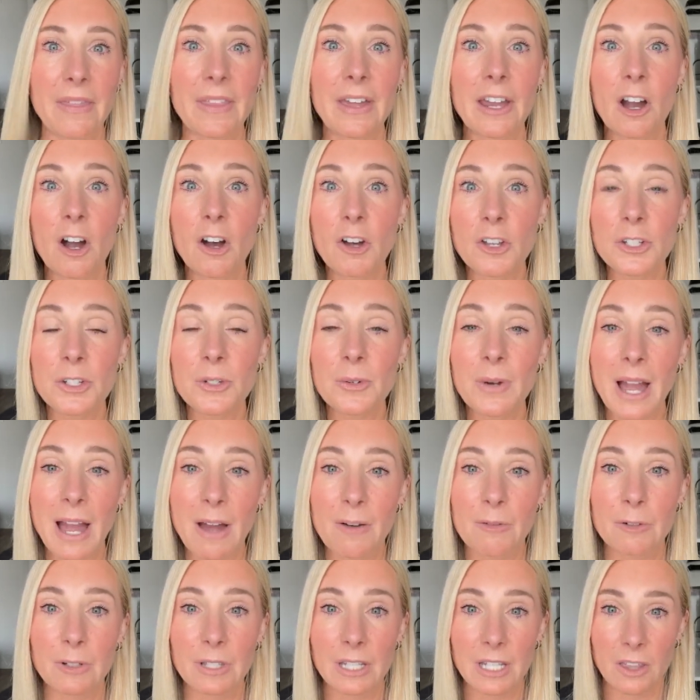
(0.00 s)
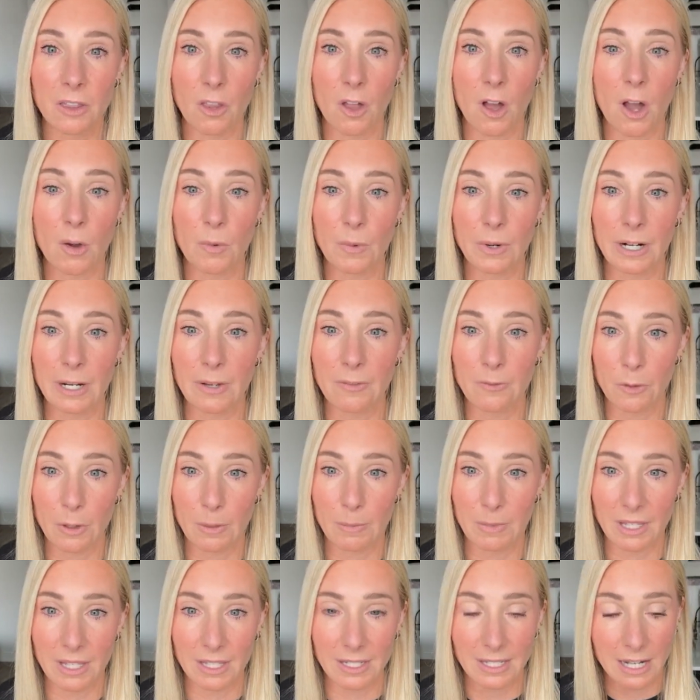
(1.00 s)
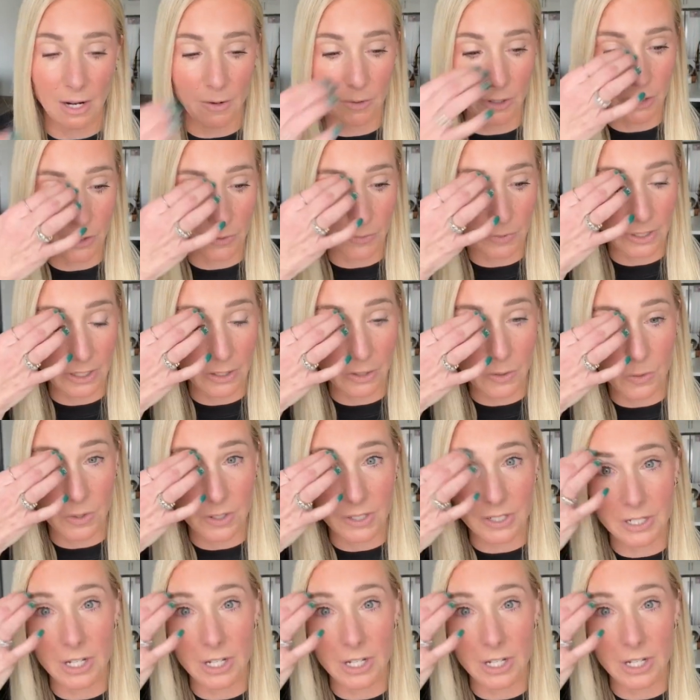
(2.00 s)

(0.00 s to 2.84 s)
And they also have really long wearing formulas now, which are really cool.